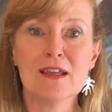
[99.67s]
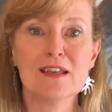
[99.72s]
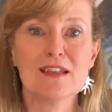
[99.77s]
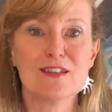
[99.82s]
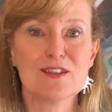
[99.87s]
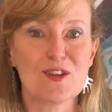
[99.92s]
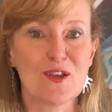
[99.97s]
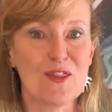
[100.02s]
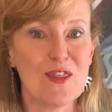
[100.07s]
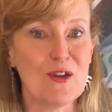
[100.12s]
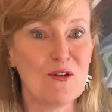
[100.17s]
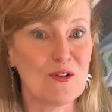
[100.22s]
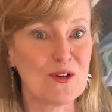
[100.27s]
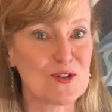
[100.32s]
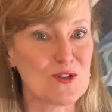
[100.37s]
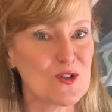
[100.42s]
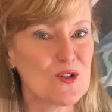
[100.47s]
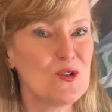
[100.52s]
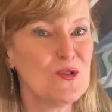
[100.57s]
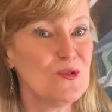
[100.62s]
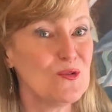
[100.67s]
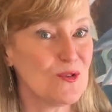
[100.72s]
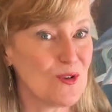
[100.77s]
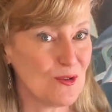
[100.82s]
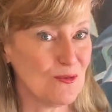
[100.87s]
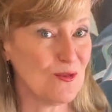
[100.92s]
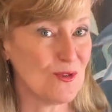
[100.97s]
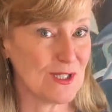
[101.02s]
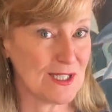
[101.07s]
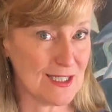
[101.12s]
so there are 2
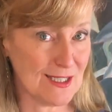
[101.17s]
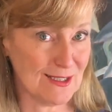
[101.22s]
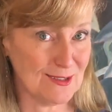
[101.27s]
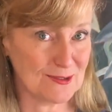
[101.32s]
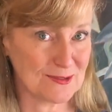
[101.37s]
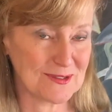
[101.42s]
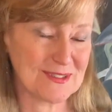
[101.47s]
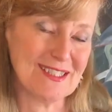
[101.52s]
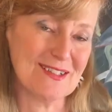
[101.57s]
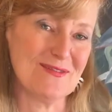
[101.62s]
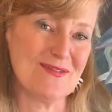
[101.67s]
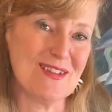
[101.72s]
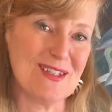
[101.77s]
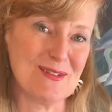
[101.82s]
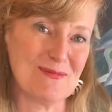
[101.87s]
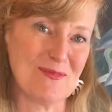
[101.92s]
originals of this